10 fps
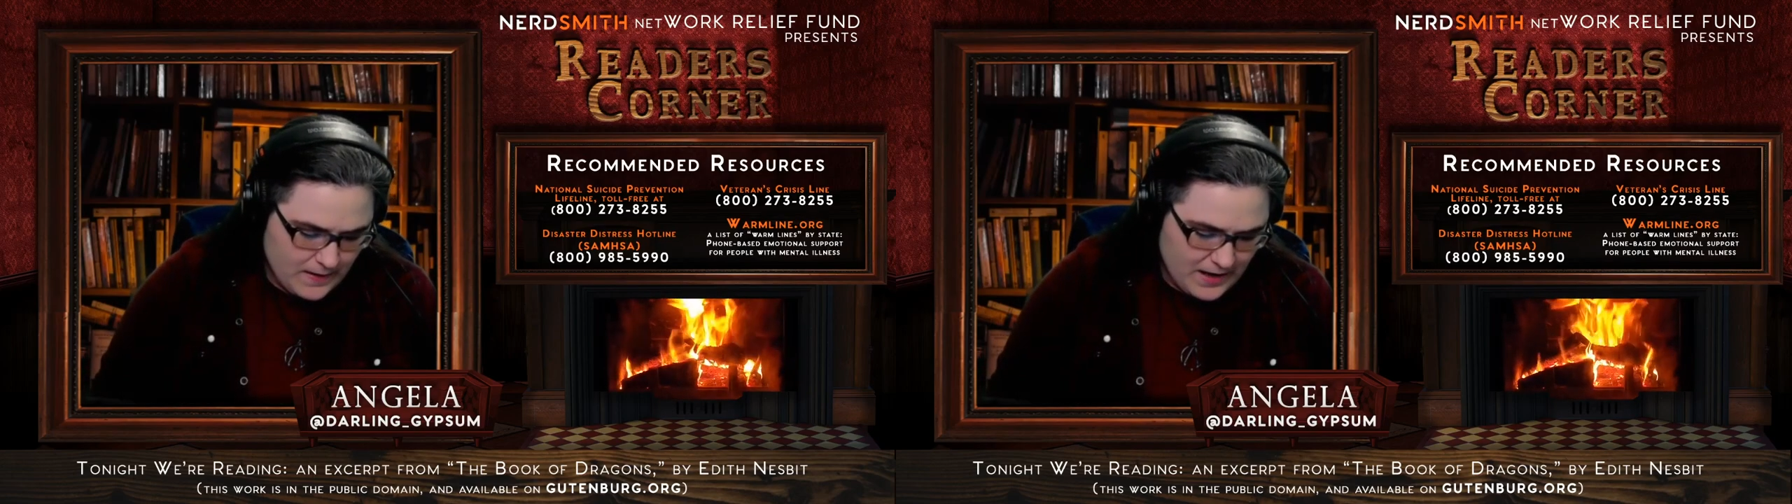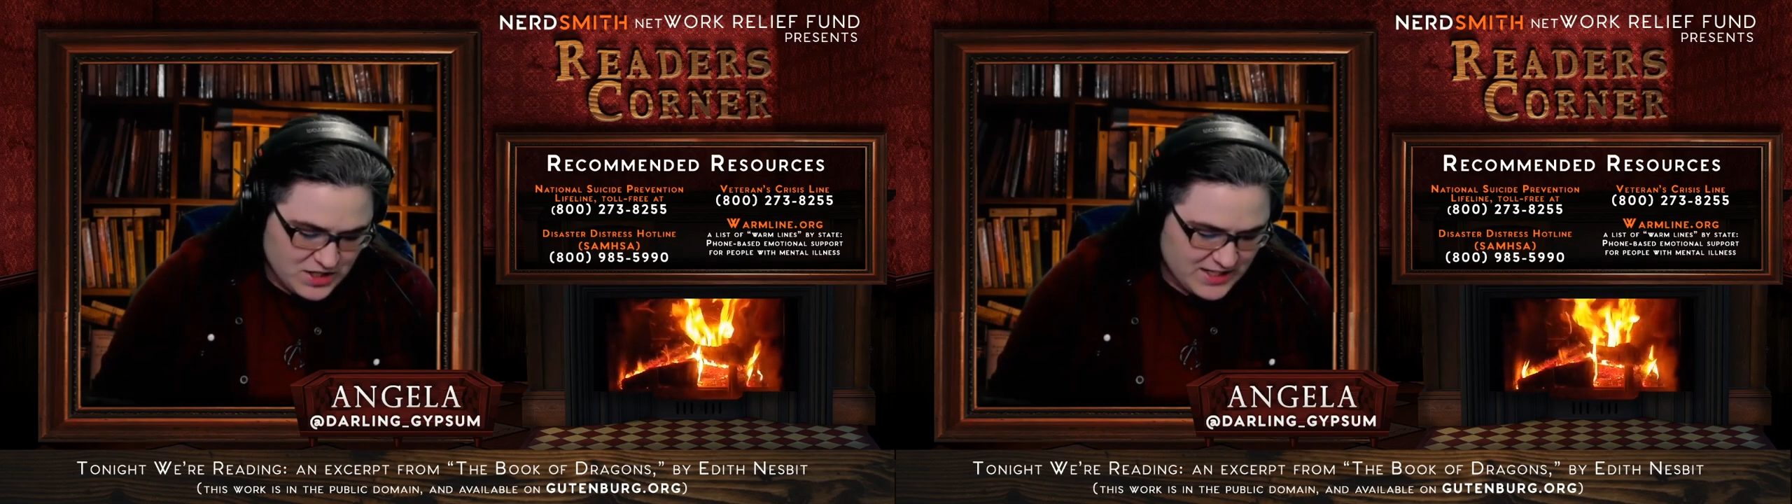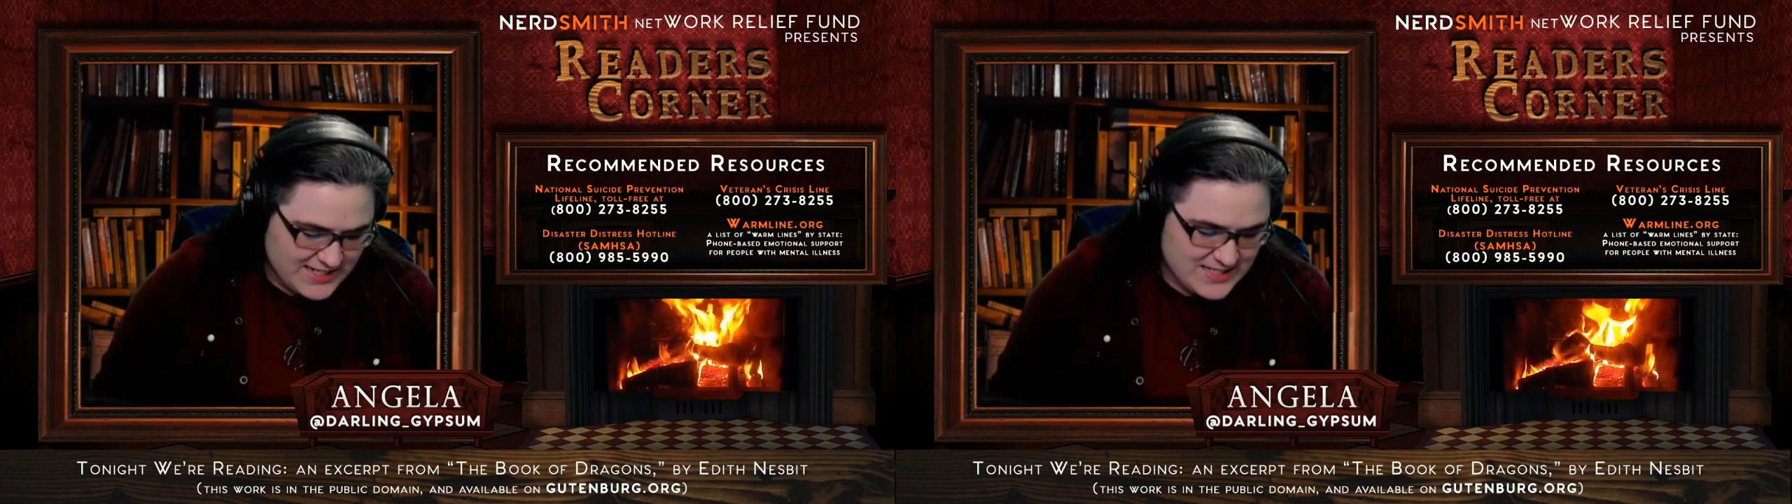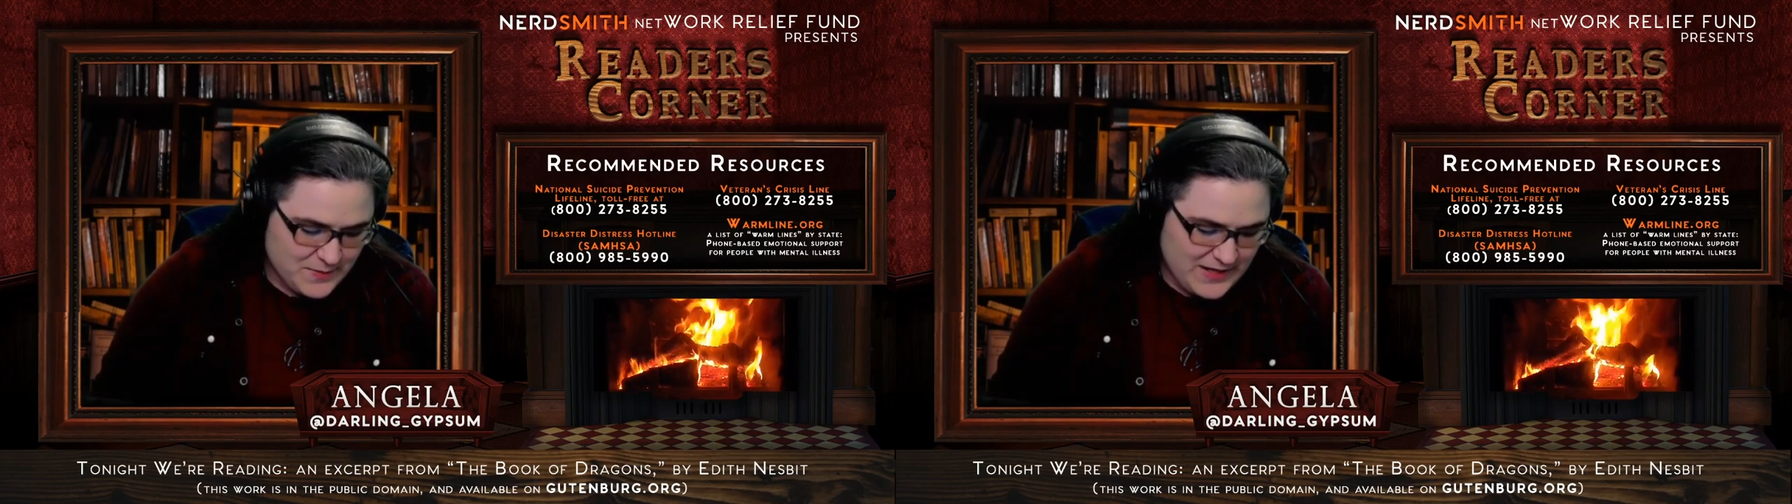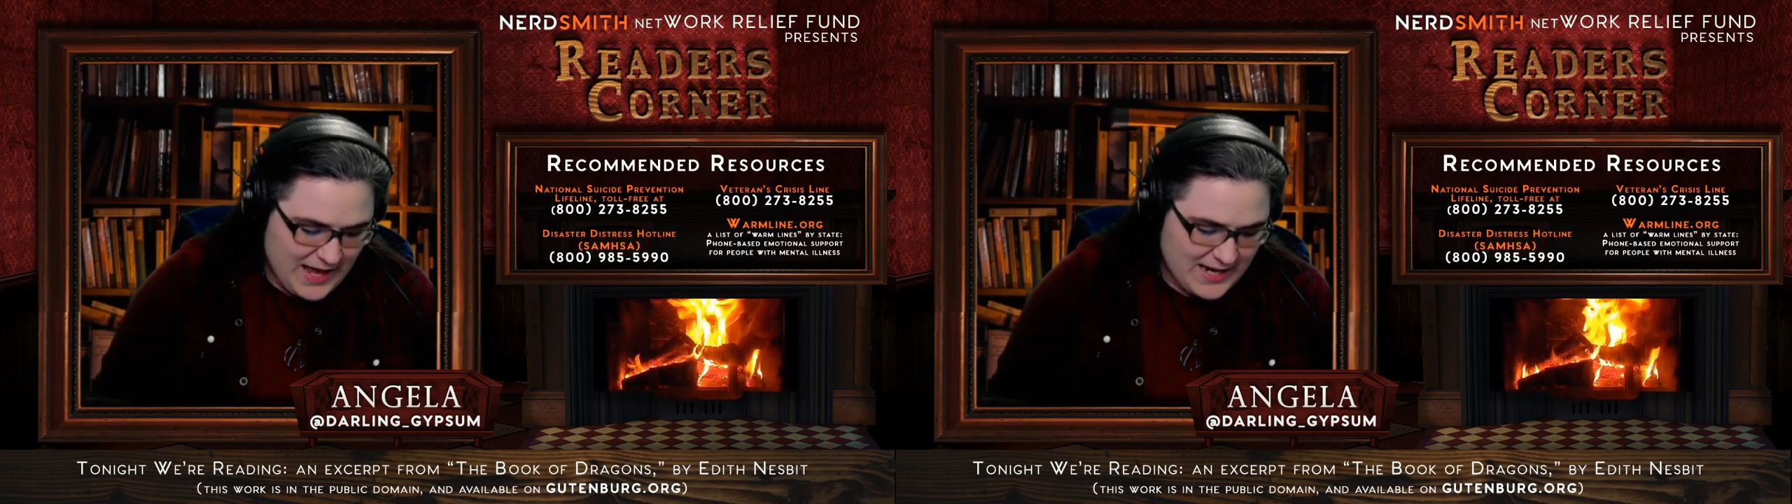And she kissed him
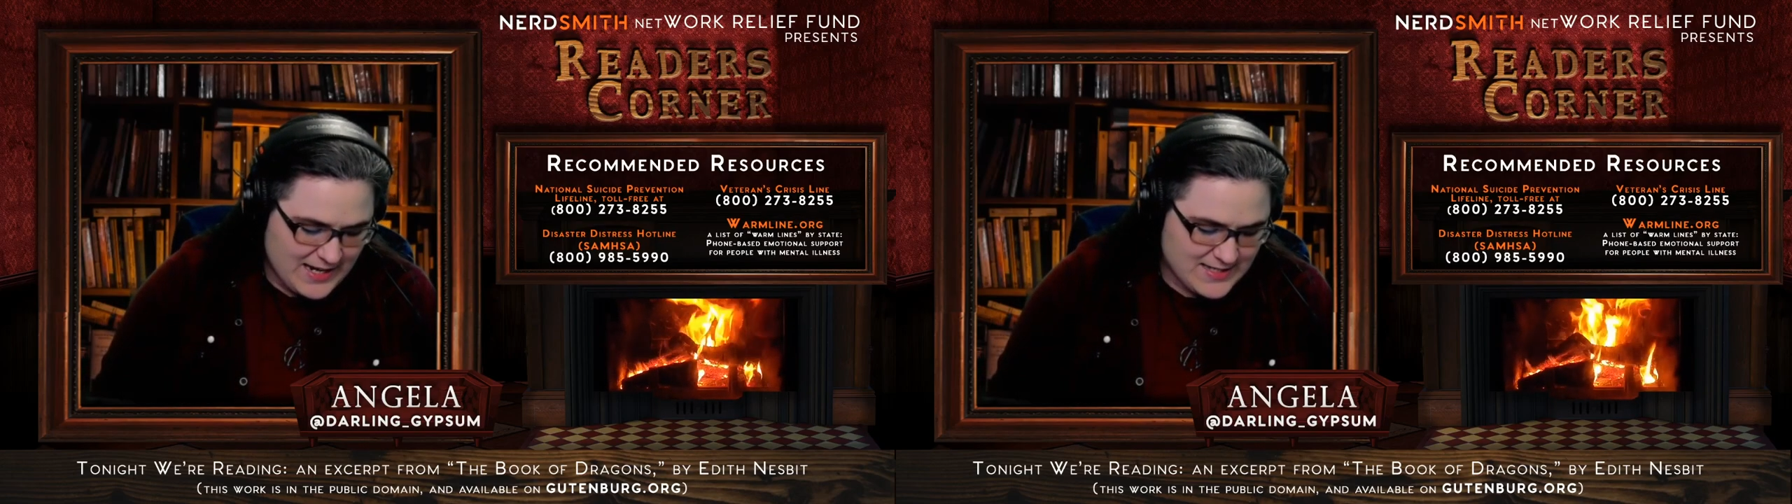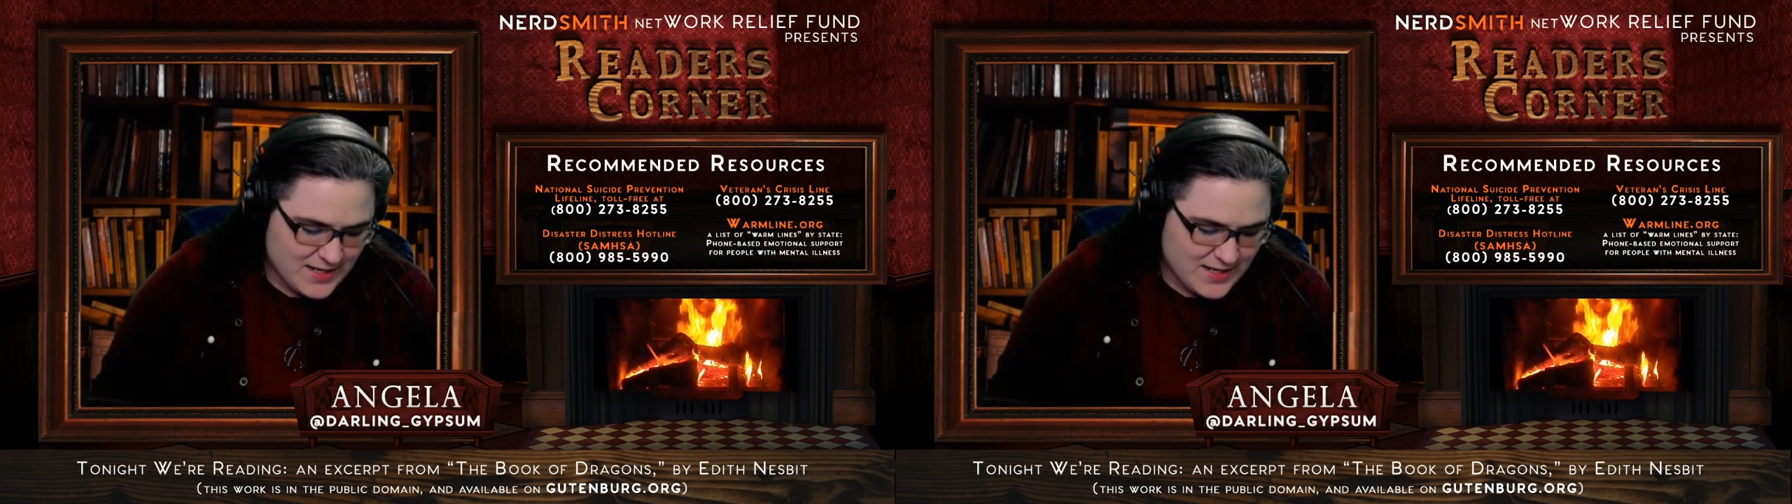again and